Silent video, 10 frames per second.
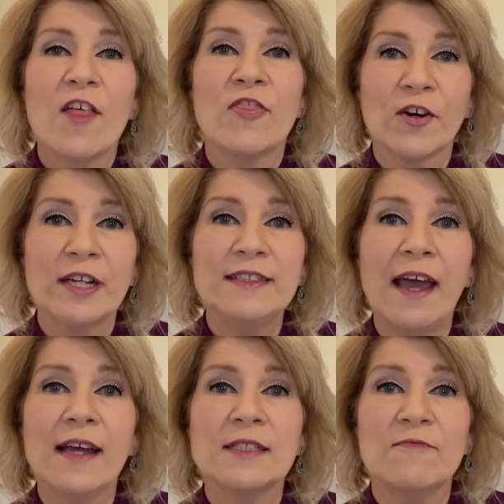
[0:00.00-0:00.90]
30
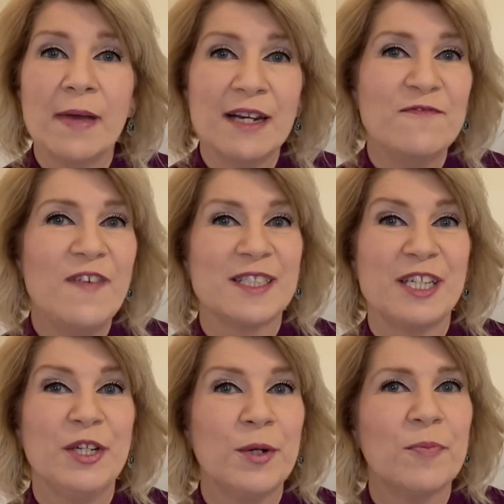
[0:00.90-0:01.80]
Days of
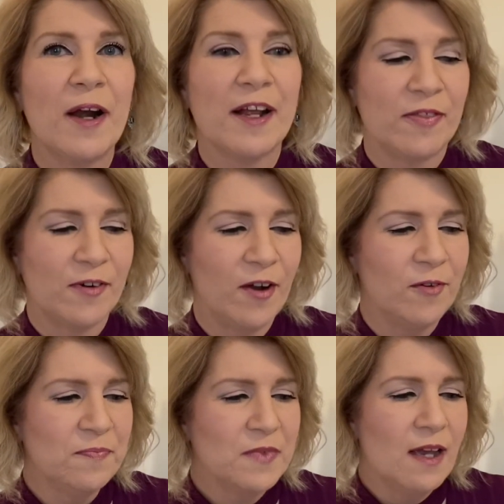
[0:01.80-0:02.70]
Manifesting Your Breakthrough.